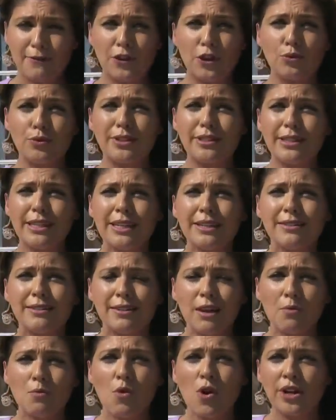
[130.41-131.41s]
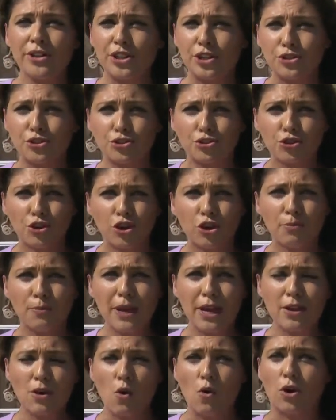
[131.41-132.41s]
If you see someone
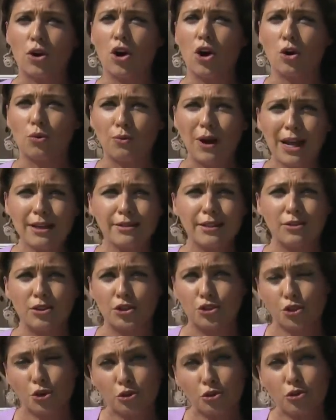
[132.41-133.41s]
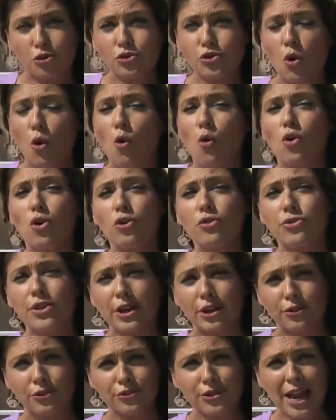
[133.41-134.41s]
disturbing or harassing the turtles or
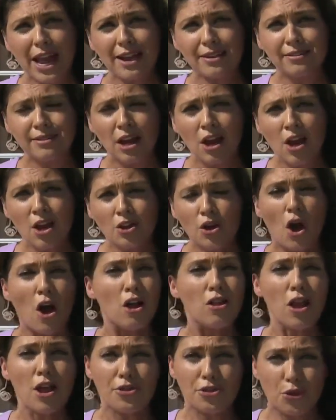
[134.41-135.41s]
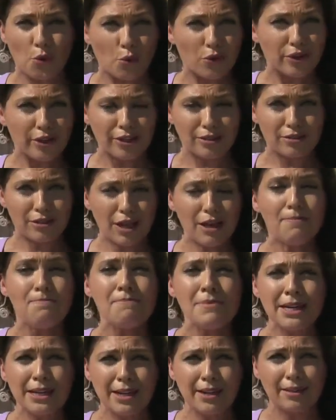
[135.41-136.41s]
their nest, call authorities
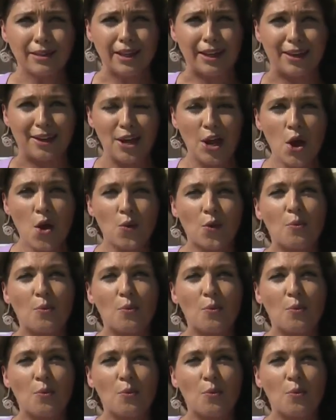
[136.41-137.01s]
immediately.